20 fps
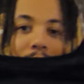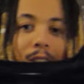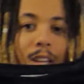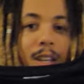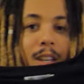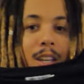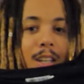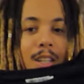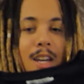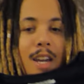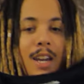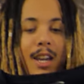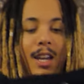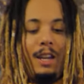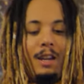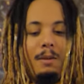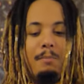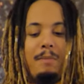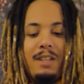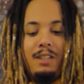Yin and
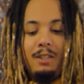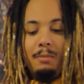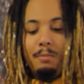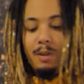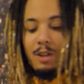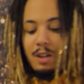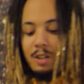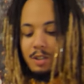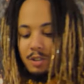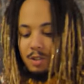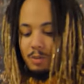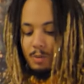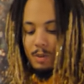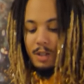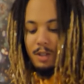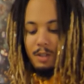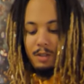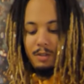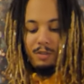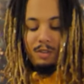yang, make the ball
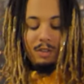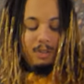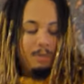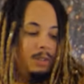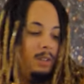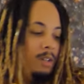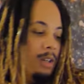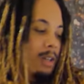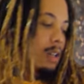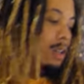swing. You feel me?